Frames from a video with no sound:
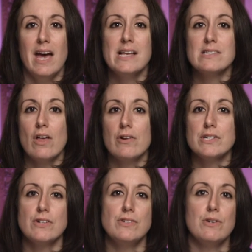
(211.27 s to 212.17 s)
as long
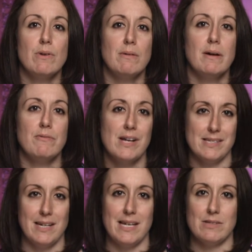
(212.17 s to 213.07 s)
as you're doing what
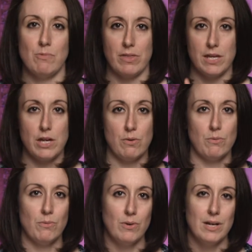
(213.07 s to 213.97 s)
resonates with you